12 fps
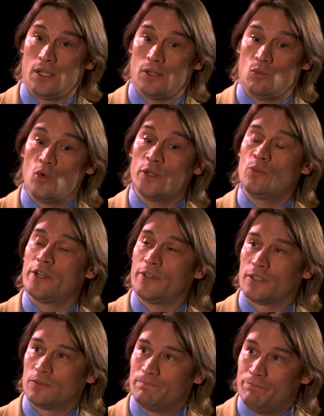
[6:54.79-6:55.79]
a one where
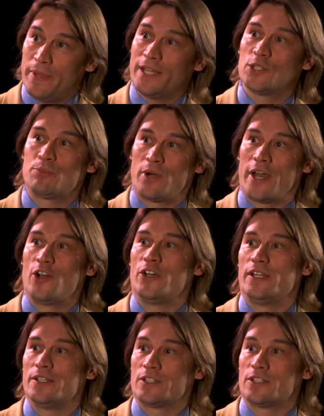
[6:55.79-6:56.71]
the biggest priority